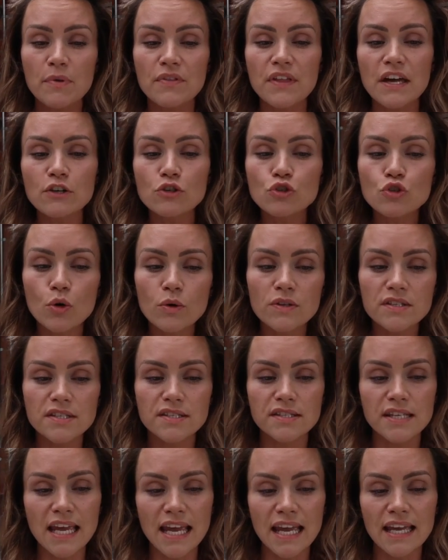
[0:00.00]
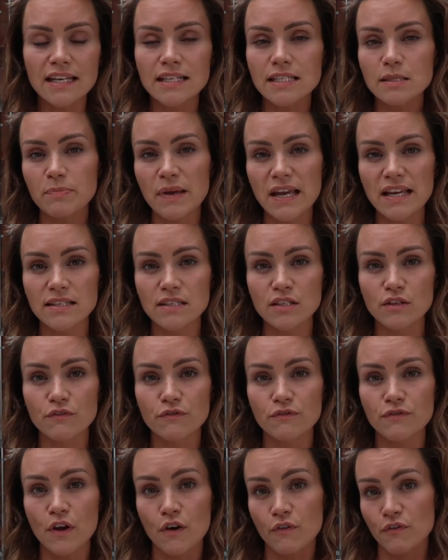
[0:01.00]
But then don't sit in a space
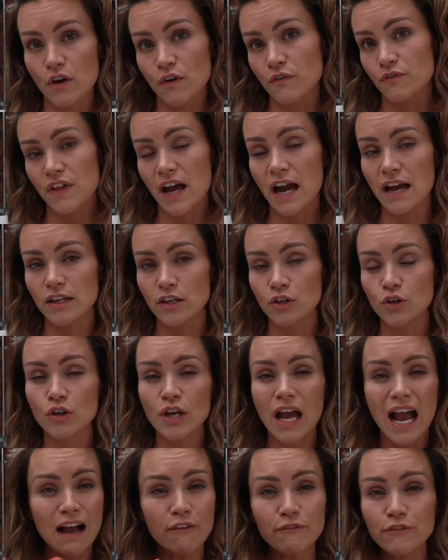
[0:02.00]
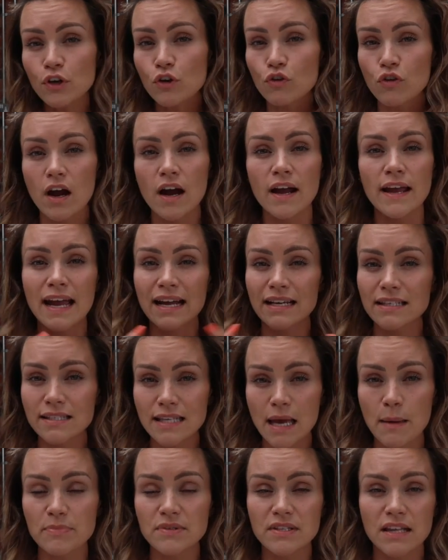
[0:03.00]
of that. You know, you have your cry,
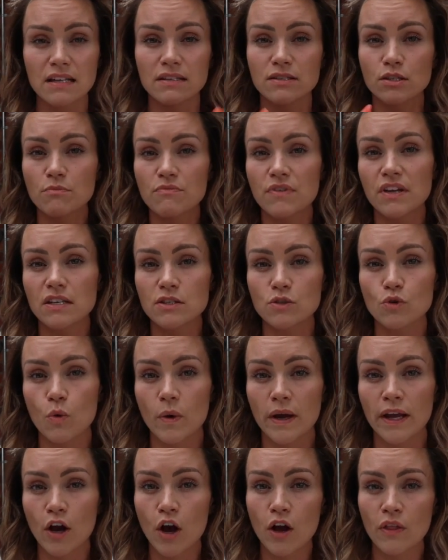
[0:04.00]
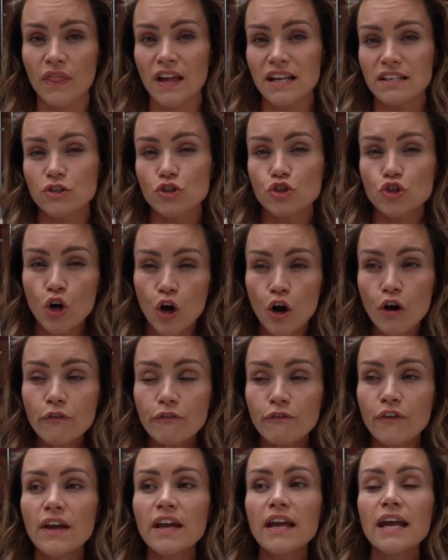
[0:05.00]
accept that something is going on that's
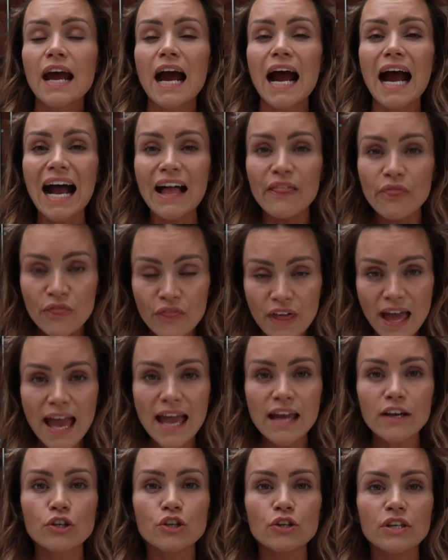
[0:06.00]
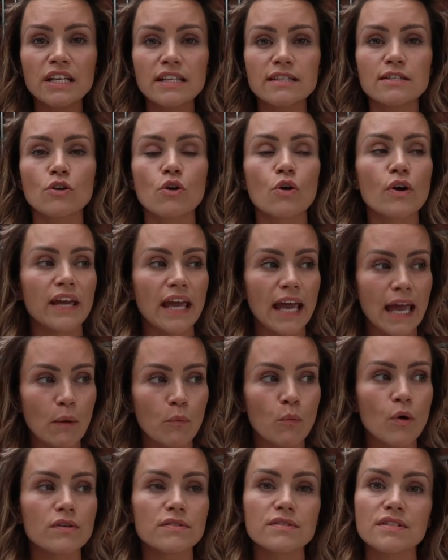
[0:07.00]
tough. And then you need to go,
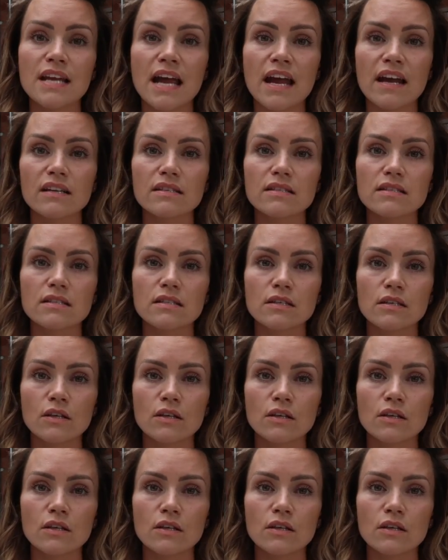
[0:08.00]
okay, what's next?